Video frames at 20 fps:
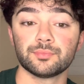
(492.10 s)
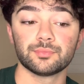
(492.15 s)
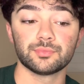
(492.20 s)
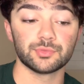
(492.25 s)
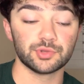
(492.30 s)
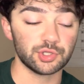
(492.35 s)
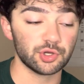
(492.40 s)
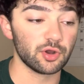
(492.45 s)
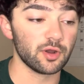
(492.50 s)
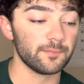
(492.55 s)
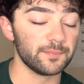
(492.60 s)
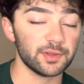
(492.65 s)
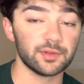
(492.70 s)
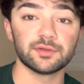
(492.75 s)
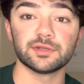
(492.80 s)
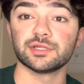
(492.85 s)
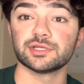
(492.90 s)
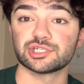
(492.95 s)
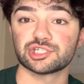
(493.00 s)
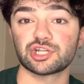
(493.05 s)
your
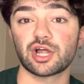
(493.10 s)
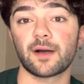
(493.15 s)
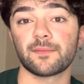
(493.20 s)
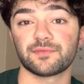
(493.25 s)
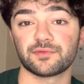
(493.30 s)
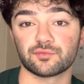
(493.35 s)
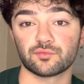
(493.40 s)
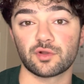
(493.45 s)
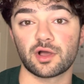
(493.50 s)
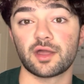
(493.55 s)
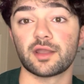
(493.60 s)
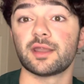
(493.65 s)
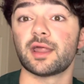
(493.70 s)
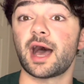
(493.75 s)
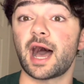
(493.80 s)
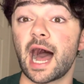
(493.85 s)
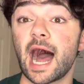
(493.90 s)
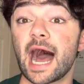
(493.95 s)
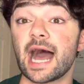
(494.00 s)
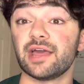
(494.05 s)
ability to stop the run,
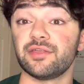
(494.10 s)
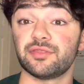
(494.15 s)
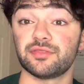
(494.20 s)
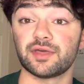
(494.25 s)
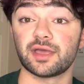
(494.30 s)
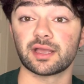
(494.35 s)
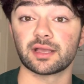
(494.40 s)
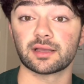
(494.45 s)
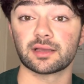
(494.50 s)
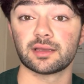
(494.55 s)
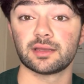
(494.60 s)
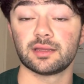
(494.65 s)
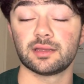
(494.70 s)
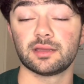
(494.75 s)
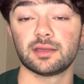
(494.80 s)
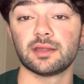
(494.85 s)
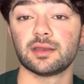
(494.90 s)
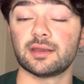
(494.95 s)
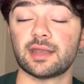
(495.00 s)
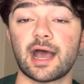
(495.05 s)
I think.
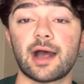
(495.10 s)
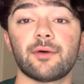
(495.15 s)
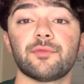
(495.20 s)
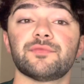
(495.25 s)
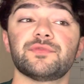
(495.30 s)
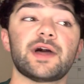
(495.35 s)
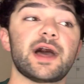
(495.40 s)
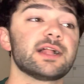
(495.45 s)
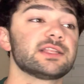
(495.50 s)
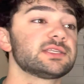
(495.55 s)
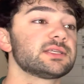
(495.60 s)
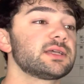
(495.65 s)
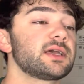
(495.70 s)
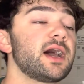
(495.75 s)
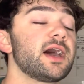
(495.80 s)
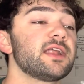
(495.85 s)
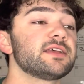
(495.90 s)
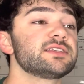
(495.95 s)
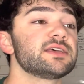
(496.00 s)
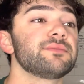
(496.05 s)
Now, that's
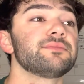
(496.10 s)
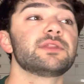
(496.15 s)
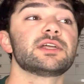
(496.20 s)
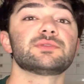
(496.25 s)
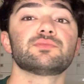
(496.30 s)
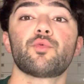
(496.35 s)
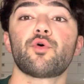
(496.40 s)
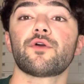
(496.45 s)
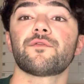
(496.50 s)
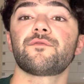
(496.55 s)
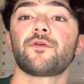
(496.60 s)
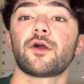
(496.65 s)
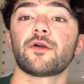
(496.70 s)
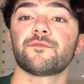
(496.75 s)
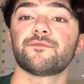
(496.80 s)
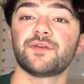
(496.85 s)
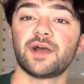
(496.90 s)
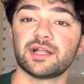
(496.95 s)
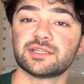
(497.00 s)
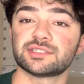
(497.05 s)
kind of something that's more
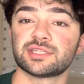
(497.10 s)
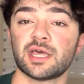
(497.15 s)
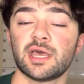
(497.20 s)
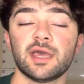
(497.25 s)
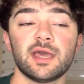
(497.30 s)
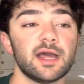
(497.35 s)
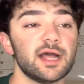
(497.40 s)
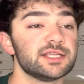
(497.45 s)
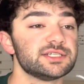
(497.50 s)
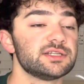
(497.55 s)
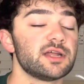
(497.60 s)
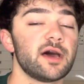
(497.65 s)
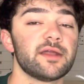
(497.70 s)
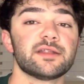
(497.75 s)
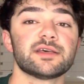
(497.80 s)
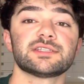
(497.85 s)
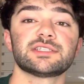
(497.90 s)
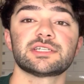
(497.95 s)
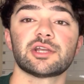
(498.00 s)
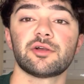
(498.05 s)
far-fetched. It's not
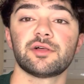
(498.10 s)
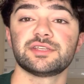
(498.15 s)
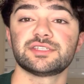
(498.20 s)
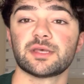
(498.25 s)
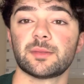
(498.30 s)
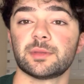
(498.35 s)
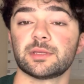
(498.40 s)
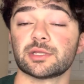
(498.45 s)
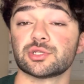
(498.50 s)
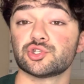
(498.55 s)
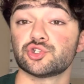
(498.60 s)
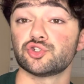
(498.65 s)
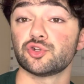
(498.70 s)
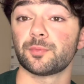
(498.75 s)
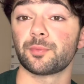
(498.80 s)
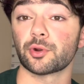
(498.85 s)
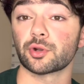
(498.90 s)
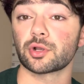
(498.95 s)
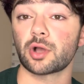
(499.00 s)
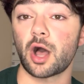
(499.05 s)
necessarily something that's
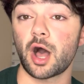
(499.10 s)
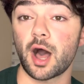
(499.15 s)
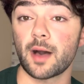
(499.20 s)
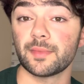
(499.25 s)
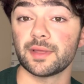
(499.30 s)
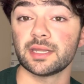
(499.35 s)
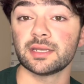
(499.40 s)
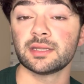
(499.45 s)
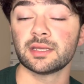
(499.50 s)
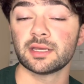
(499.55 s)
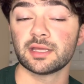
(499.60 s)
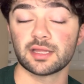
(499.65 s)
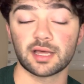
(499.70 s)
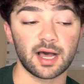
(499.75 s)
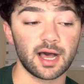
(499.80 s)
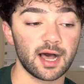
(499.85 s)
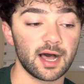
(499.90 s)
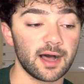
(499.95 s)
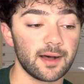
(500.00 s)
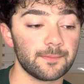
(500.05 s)
super common
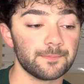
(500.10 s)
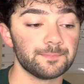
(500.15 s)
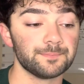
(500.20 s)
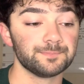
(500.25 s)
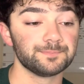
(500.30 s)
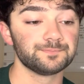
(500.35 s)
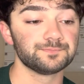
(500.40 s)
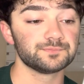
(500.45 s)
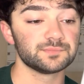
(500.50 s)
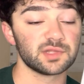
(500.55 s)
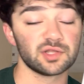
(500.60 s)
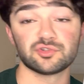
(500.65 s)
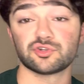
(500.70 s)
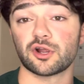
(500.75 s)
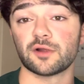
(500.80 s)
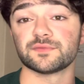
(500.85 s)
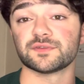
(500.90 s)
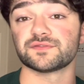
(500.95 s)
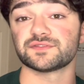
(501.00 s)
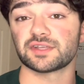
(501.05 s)
in
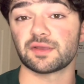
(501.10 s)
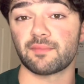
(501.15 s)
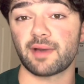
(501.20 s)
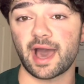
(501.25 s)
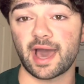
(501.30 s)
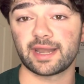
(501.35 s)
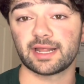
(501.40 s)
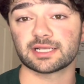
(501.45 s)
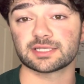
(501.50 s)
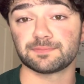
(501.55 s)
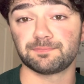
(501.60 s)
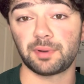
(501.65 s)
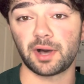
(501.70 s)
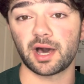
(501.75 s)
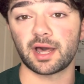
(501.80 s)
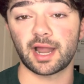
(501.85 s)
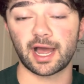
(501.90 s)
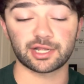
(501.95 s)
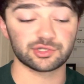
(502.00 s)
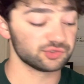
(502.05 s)
terms of schematics,
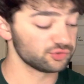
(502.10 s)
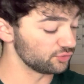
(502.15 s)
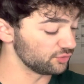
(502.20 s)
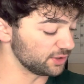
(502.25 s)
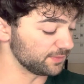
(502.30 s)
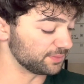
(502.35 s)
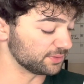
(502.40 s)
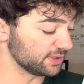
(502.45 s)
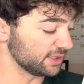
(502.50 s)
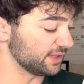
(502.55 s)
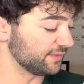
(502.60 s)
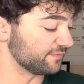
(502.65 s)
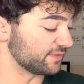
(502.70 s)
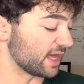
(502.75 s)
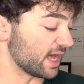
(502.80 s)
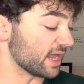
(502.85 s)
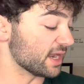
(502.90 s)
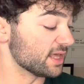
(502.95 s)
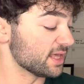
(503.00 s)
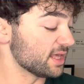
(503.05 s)
but I truly believe
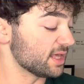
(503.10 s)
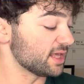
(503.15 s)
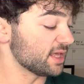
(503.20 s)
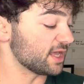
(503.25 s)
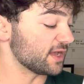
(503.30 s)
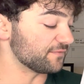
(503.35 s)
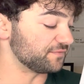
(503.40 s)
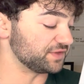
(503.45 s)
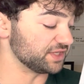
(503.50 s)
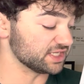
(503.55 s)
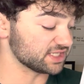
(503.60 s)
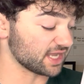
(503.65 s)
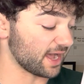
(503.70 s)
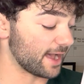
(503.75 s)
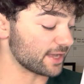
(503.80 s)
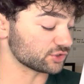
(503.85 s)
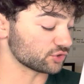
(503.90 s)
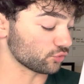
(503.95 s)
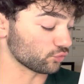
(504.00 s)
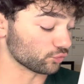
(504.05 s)
that if these
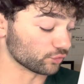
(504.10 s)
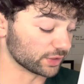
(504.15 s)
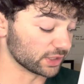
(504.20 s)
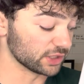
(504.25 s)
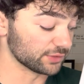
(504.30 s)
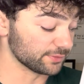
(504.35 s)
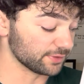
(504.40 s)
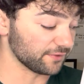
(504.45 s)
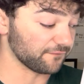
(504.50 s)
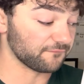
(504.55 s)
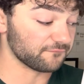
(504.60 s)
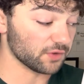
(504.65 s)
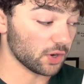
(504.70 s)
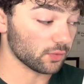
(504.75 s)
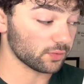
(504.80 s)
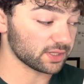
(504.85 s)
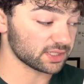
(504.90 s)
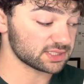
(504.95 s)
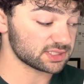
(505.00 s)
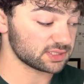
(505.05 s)
guys are really, really
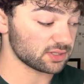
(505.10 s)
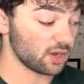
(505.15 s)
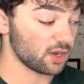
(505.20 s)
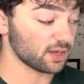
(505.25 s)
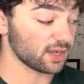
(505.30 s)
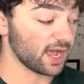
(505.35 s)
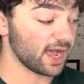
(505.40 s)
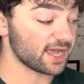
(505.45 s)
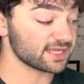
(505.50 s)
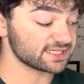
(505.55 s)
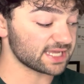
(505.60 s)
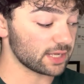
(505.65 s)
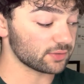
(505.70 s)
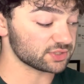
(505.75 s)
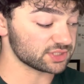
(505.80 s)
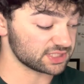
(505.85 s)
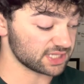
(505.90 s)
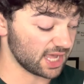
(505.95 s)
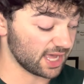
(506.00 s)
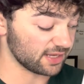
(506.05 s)
focused on guys
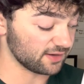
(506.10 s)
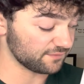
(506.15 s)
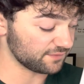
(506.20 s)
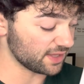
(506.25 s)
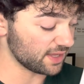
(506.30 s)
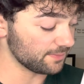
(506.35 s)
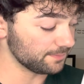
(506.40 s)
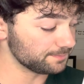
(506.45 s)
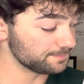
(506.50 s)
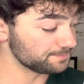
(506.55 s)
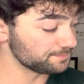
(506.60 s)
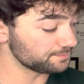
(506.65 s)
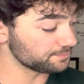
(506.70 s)
outside of them,